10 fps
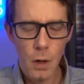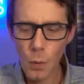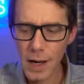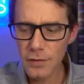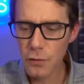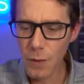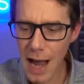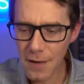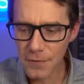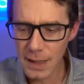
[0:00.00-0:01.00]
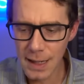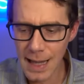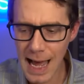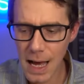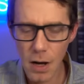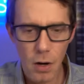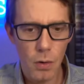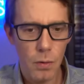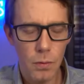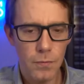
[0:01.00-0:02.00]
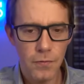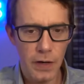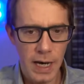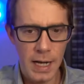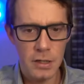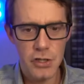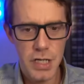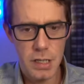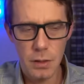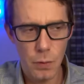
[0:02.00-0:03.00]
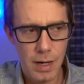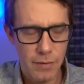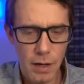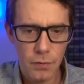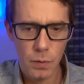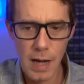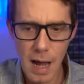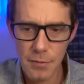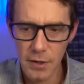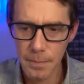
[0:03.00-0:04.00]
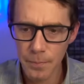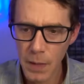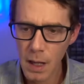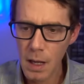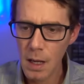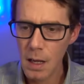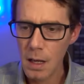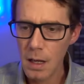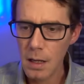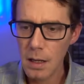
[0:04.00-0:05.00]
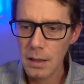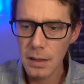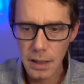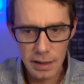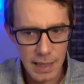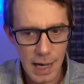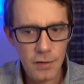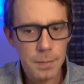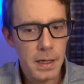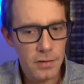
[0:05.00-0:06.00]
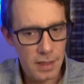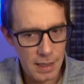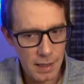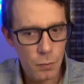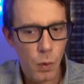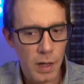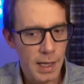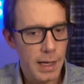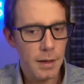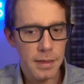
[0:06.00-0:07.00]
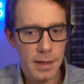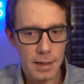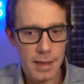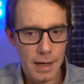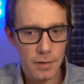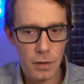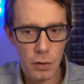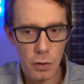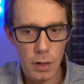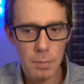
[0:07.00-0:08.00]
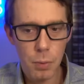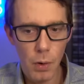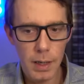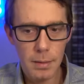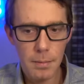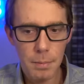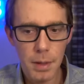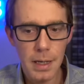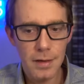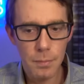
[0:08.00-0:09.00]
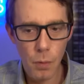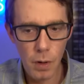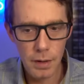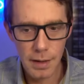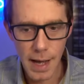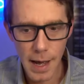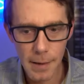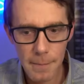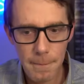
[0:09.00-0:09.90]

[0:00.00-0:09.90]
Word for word: Why does graphene allow free energy or whatever else we're having? Yes, because it is one layer thick. That is a good point, but it's more than that.